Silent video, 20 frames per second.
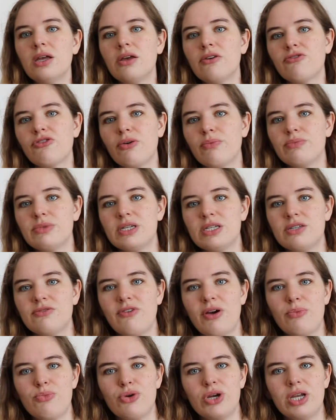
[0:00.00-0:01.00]
From this
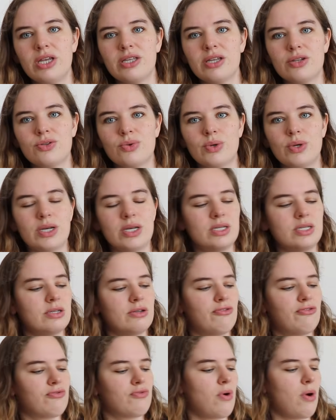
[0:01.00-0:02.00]
fabric, that was
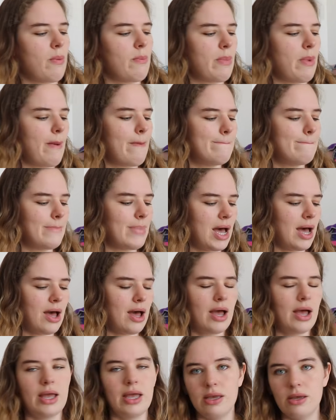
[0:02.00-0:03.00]
from
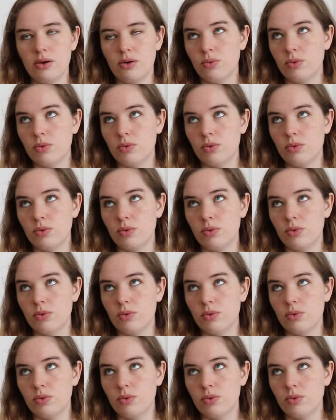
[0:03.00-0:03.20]
my,